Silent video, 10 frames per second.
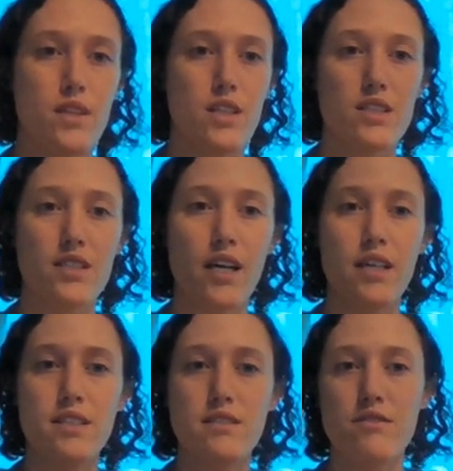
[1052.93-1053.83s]
The
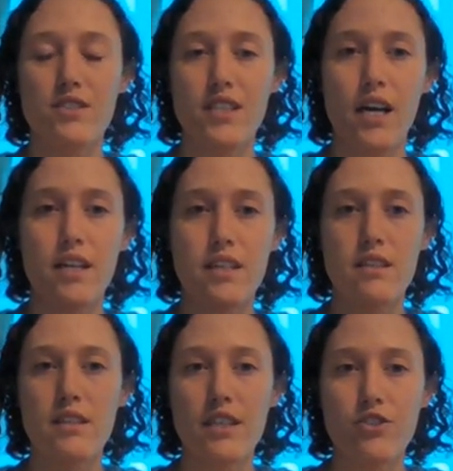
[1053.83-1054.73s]
science of static
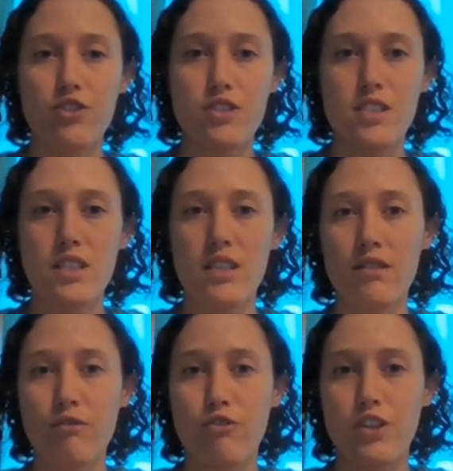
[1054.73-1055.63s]
electricity
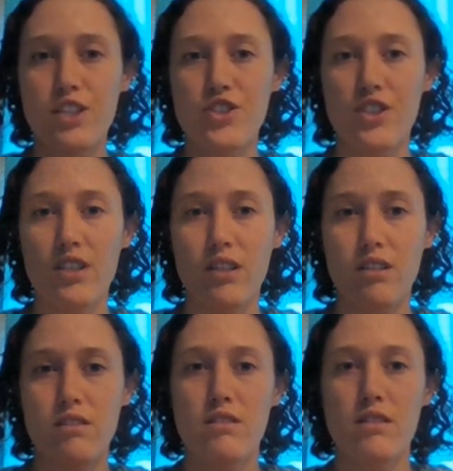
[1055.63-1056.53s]
and
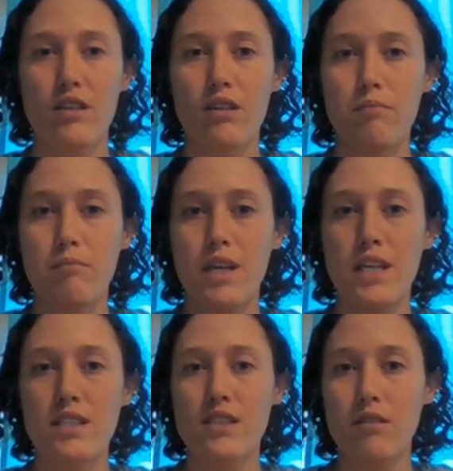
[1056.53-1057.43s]
friction
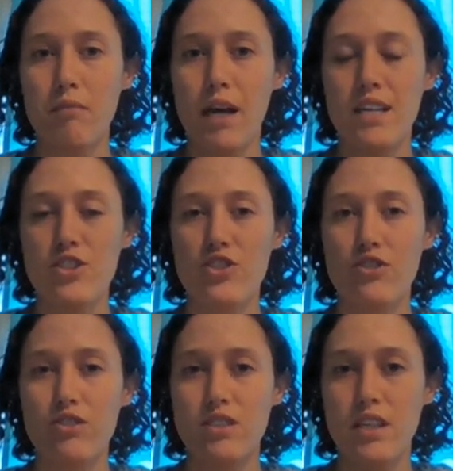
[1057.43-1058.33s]
makes the
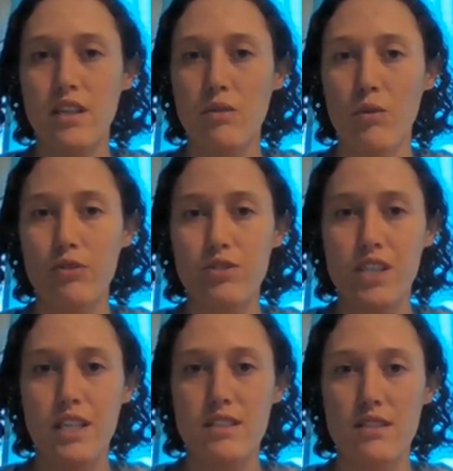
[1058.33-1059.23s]
matchstick
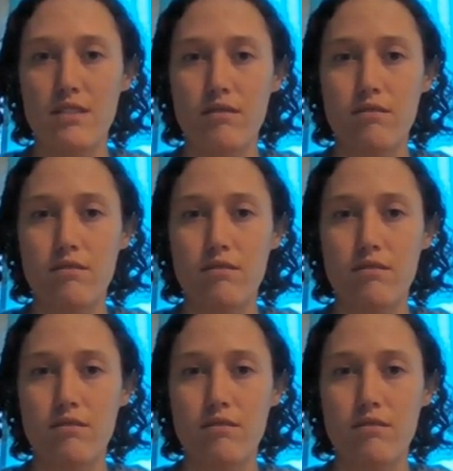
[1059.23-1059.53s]
rotate.